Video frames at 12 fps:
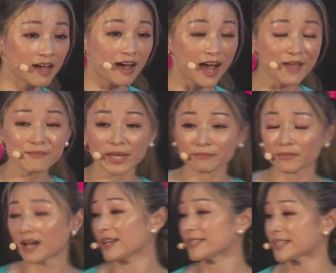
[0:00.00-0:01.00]
I met
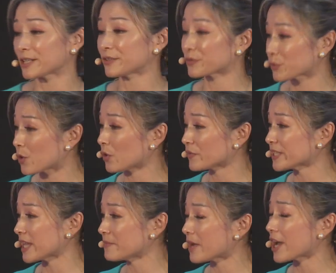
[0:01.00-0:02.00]
my set of dwarves
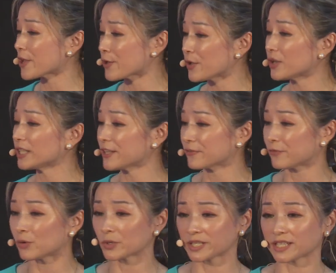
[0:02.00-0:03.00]
in my early
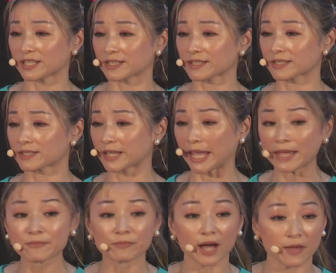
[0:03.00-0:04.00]
40s
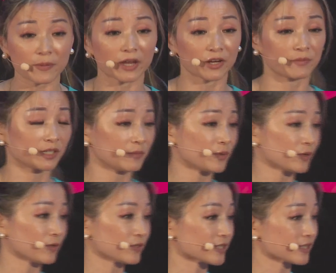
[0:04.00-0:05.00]
in my
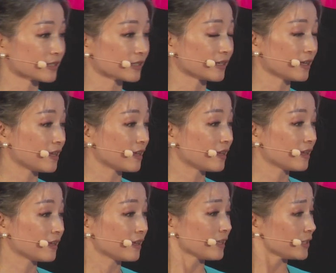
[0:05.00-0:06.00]
perimenopause.
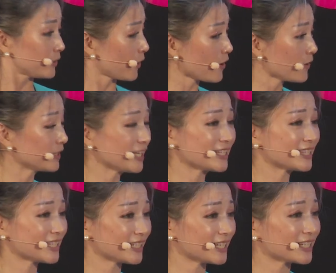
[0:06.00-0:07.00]
Not only
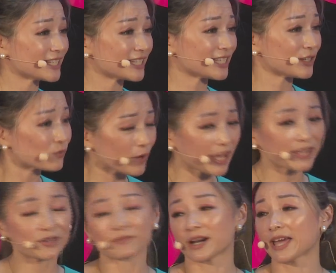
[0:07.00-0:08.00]
did it
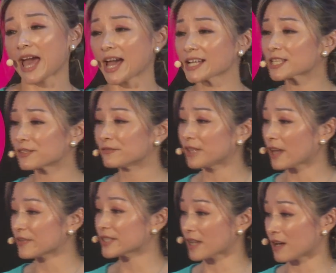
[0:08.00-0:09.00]
derail my active
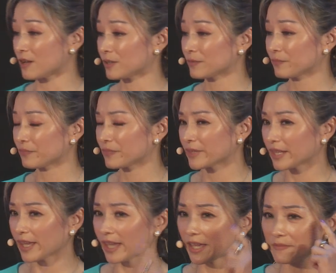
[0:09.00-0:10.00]
lifestyle,
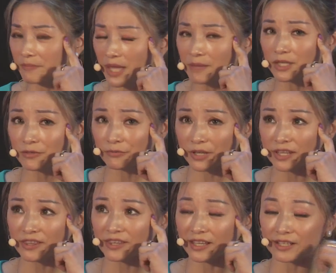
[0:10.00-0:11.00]
it made me
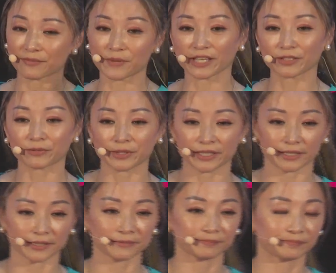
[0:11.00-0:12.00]
rethink my career.